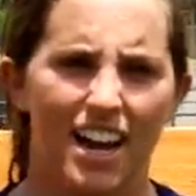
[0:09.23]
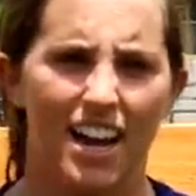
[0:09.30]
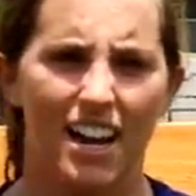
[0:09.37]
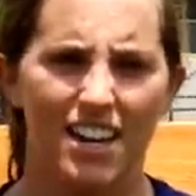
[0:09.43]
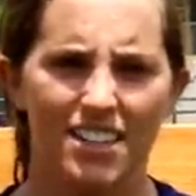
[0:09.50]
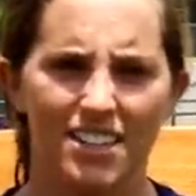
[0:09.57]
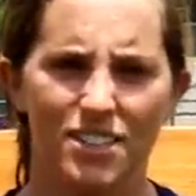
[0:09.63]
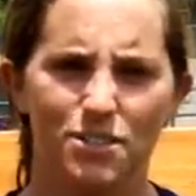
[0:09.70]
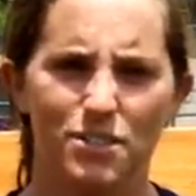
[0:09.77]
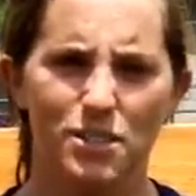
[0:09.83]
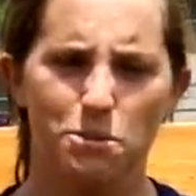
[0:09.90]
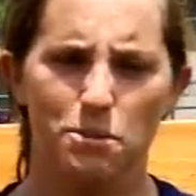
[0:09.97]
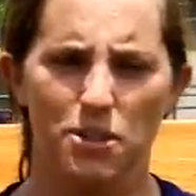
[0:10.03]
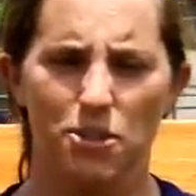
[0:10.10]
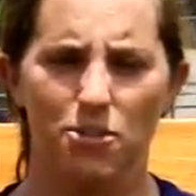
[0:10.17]
Uh, this
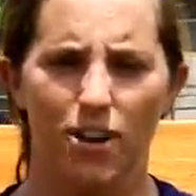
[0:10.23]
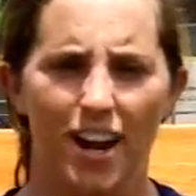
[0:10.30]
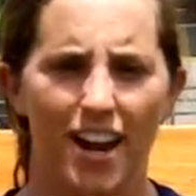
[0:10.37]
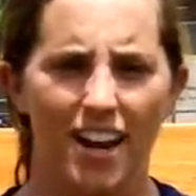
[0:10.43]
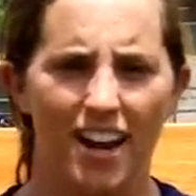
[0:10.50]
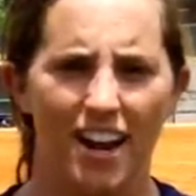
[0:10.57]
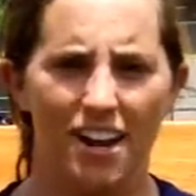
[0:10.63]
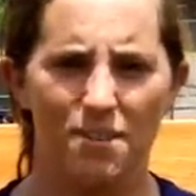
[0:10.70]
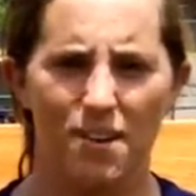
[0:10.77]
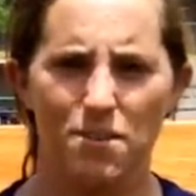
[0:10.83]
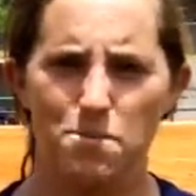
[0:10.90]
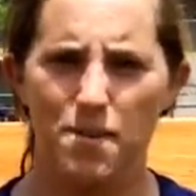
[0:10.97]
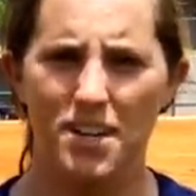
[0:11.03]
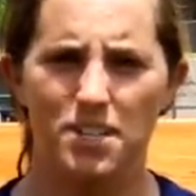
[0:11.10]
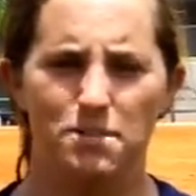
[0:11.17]
week's been great. Um,
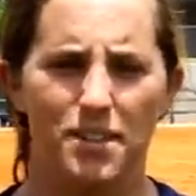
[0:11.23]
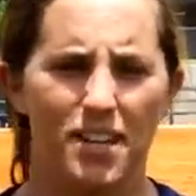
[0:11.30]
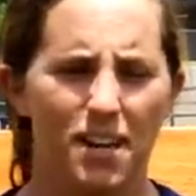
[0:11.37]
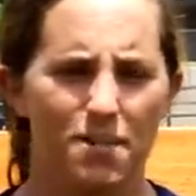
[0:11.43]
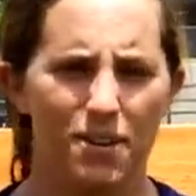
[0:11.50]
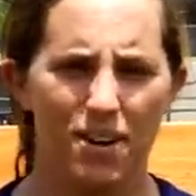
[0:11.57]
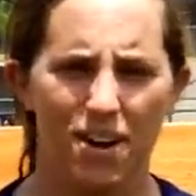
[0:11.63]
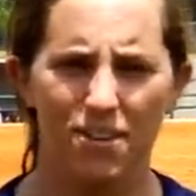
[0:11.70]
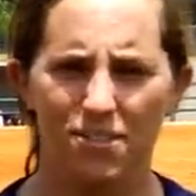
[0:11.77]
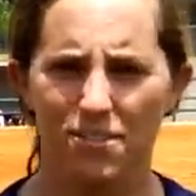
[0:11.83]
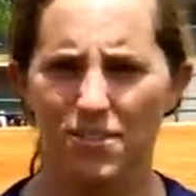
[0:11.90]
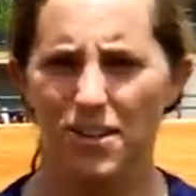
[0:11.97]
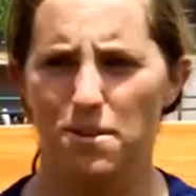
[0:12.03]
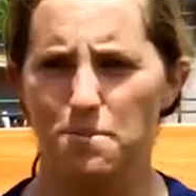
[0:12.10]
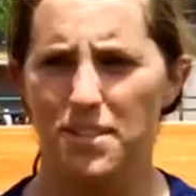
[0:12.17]
everybody's been coming off
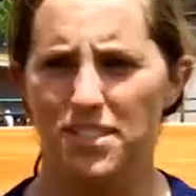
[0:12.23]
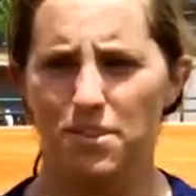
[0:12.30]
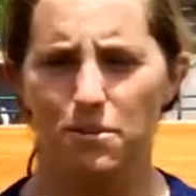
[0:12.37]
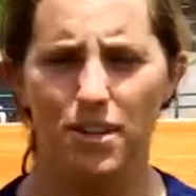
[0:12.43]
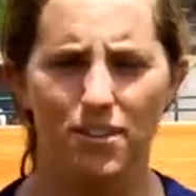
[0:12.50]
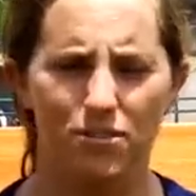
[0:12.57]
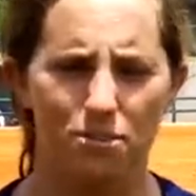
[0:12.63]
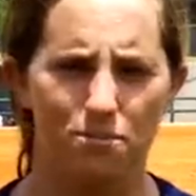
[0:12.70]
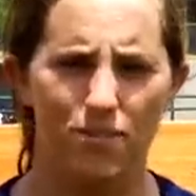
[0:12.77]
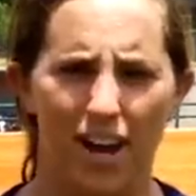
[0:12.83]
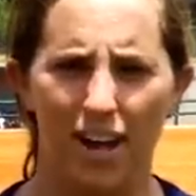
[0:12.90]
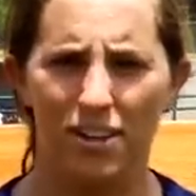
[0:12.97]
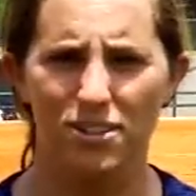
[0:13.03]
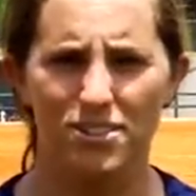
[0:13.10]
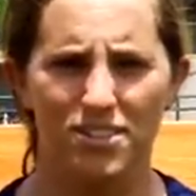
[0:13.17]
of a busy week from
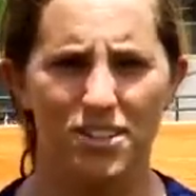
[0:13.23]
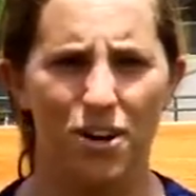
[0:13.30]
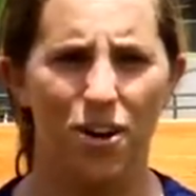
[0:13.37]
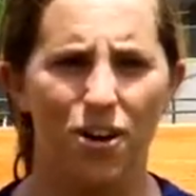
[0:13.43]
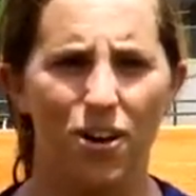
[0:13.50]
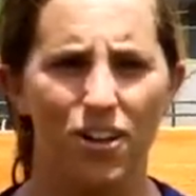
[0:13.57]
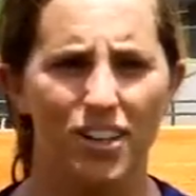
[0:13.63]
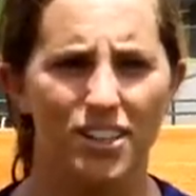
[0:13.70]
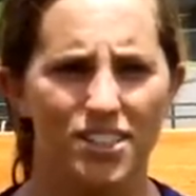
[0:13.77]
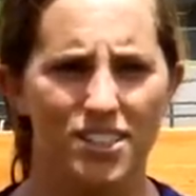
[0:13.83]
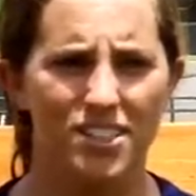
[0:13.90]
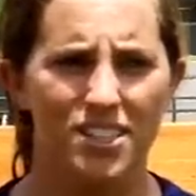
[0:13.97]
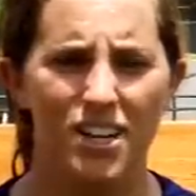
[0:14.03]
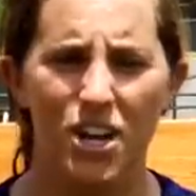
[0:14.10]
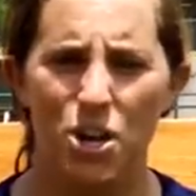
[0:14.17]
finals and all, and
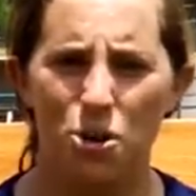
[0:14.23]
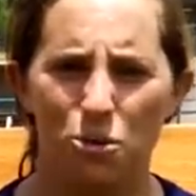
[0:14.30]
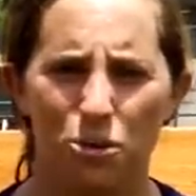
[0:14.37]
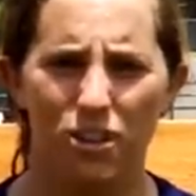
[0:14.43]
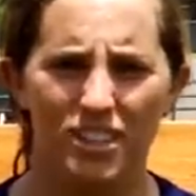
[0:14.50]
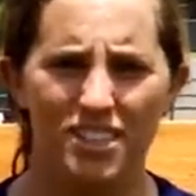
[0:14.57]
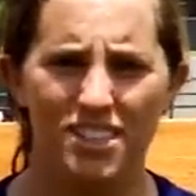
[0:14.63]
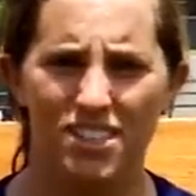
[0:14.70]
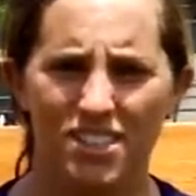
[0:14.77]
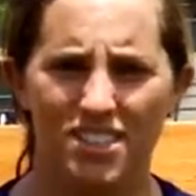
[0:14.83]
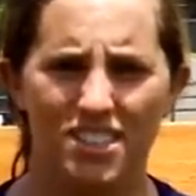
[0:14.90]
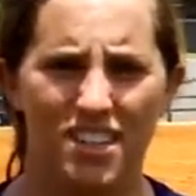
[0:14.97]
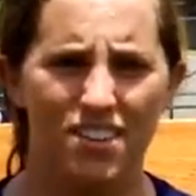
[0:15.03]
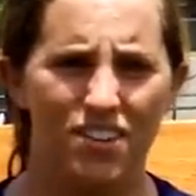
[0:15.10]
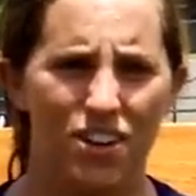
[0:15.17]
just wanting to
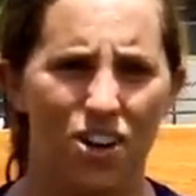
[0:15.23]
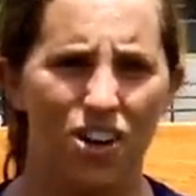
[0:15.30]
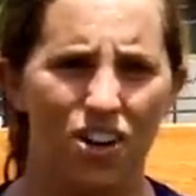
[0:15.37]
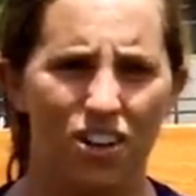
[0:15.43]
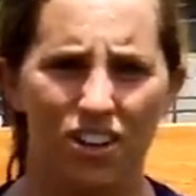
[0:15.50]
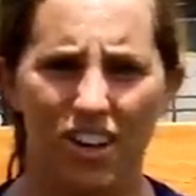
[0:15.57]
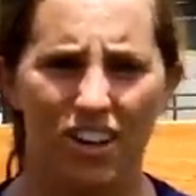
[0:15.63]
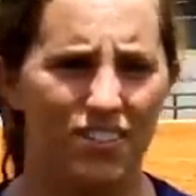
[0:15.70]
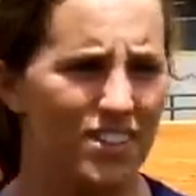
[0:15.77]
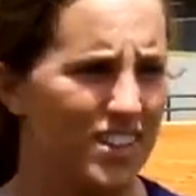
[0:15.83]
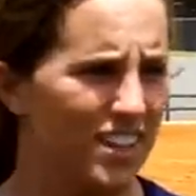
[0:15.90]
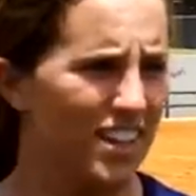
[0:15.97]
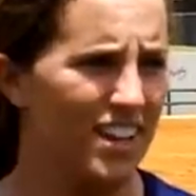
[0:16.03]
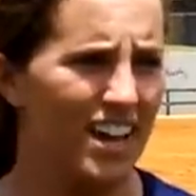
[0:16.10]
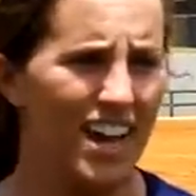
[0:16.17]
just give it all,
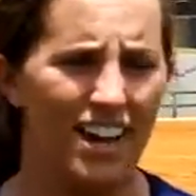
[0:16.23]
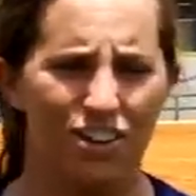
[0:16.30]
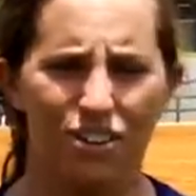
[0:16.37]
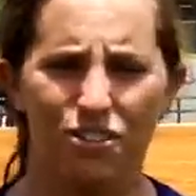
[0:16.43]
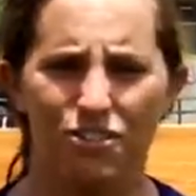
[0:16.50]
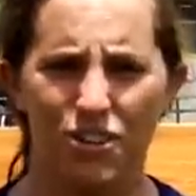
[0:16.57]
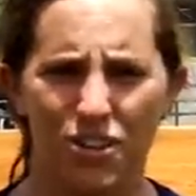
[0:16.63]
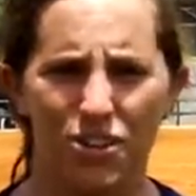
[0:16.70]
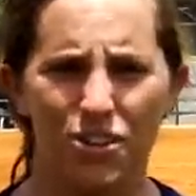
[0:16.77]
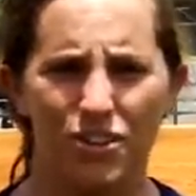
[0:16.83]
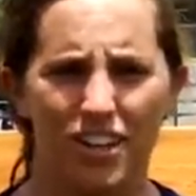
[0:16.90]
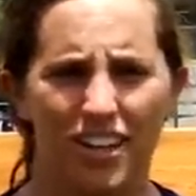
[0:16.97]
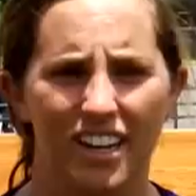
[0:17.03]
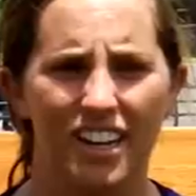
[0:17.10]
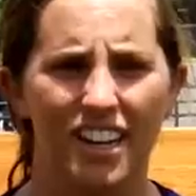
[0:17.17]
everything they got on the
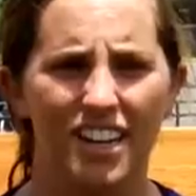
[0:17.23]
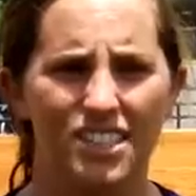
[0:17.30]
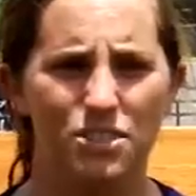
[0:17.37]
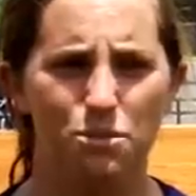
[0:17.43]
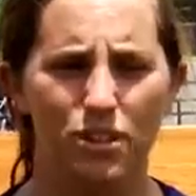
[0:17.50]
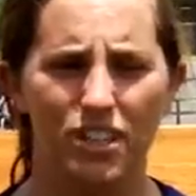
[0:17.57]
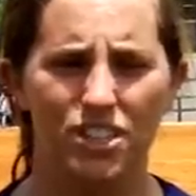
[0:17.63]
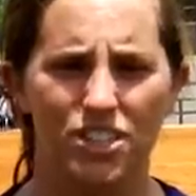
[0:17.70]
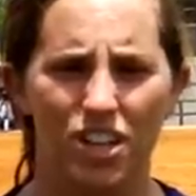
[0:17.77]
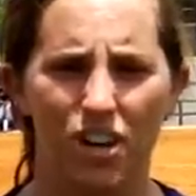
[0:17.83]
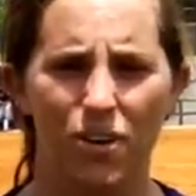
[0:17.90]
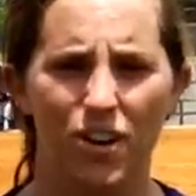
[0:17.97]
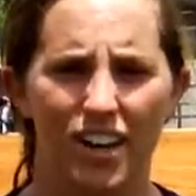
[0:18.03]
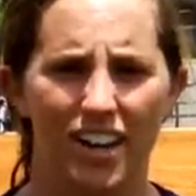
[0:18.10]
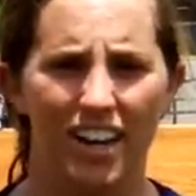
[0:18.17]
field, and it's really
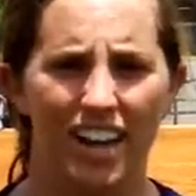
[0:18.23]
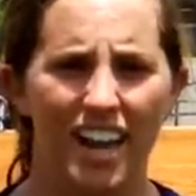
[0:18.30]
showing.